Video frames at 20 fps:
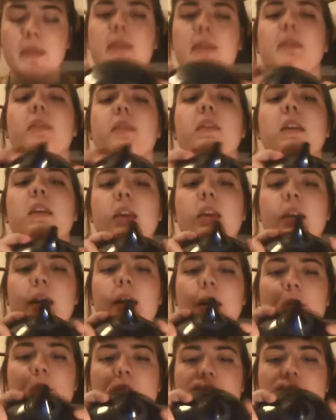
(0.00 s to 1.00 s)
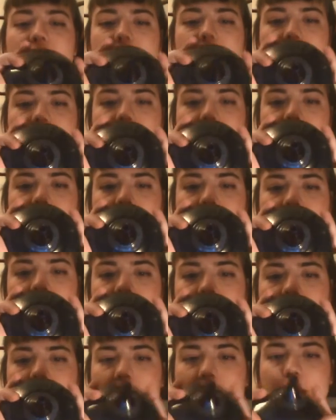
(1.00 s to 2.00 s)
The camera doesn't
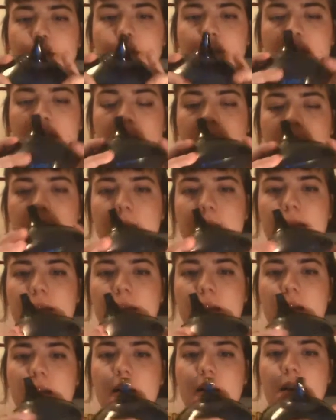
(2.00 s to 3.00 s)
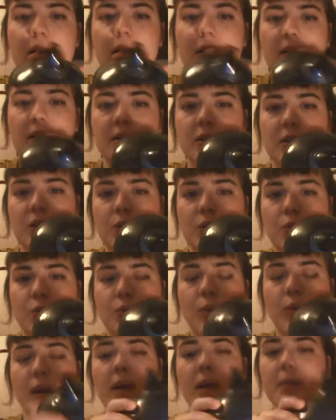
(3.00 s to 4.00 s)
pick up the color too
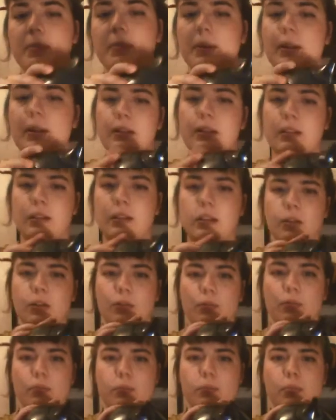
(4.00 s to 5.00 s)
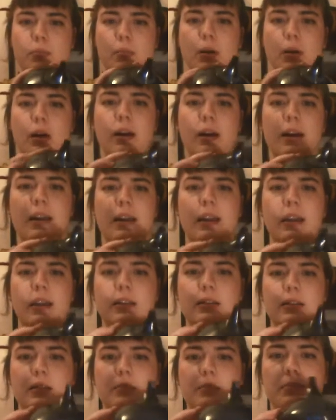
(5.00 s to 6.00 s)
well, but you
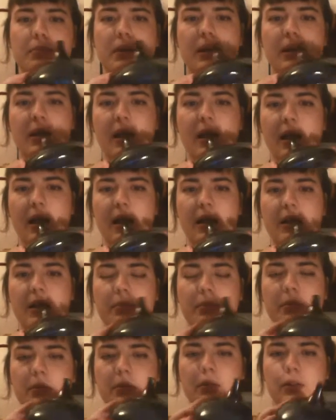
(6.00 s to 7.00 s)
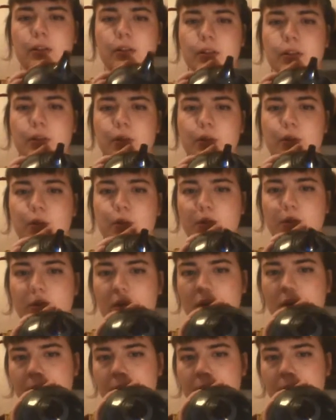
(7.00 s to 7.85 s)
might be able to